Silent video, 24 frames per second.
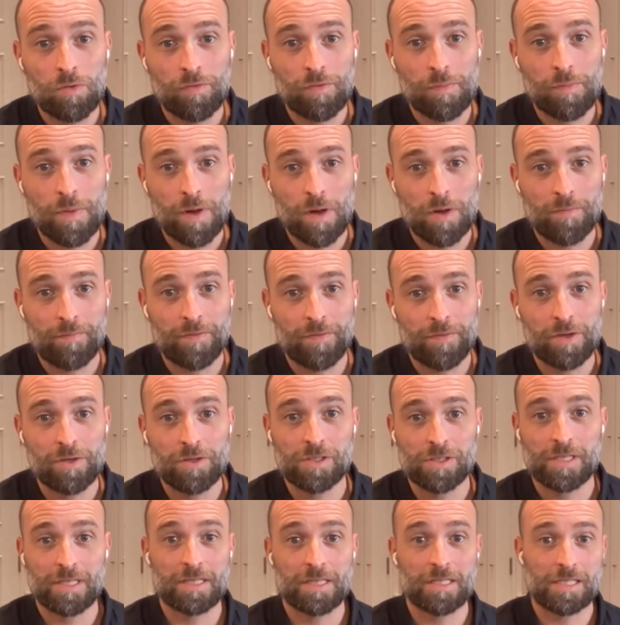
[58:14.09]
from
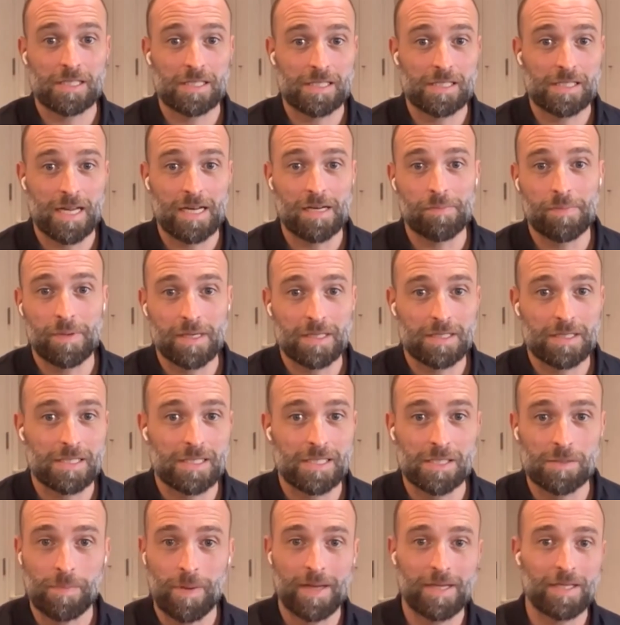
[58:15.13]
HomeViews in the
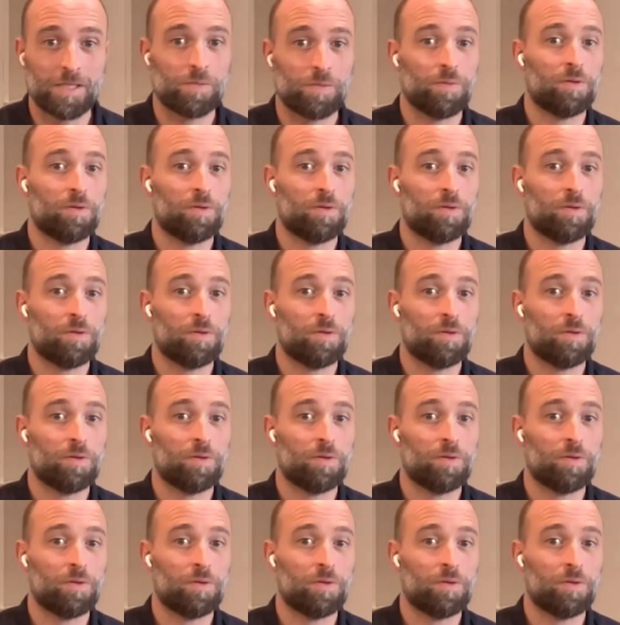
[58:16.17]
sustainability space.